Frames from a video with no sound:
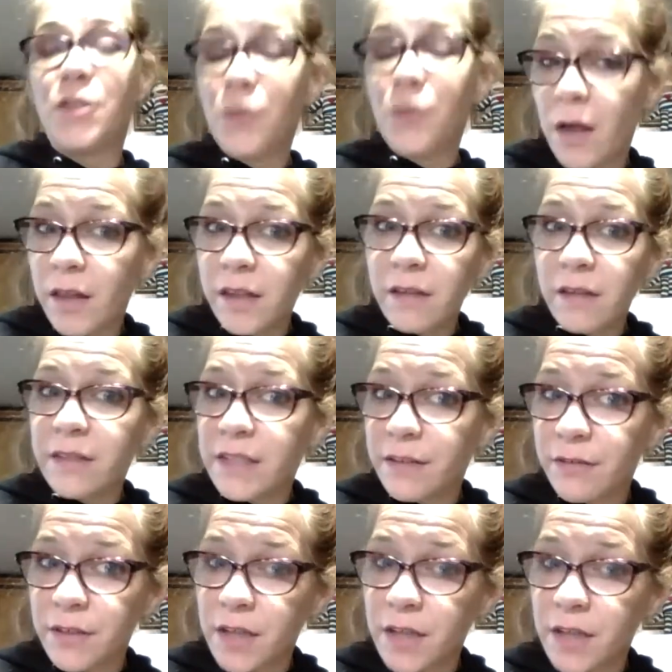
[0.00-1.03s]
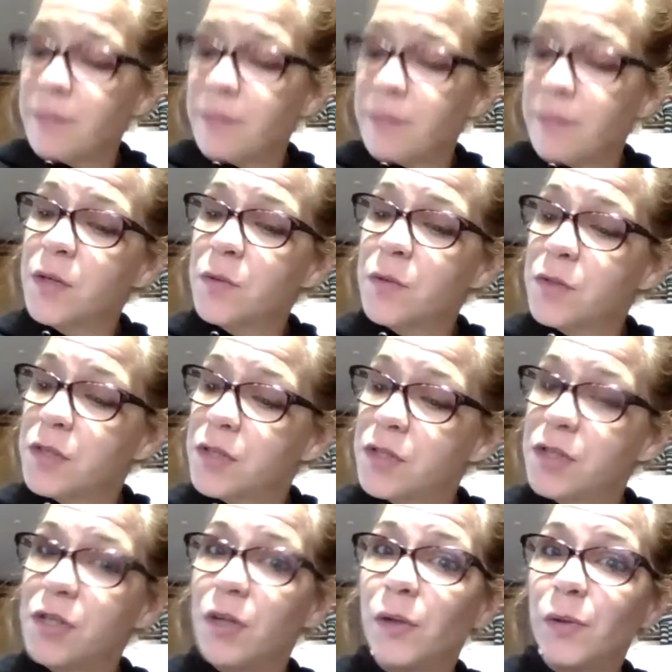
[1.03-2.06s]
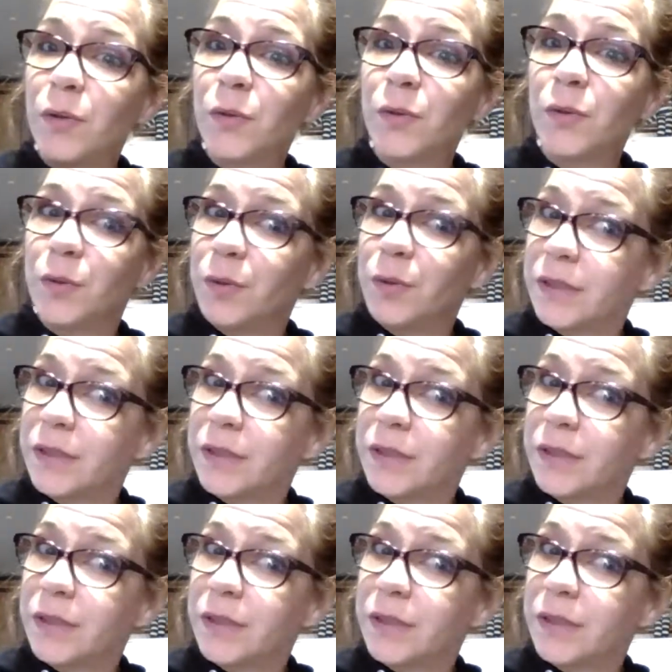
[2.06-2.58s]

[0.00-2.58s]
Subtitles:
all live in different time zones, so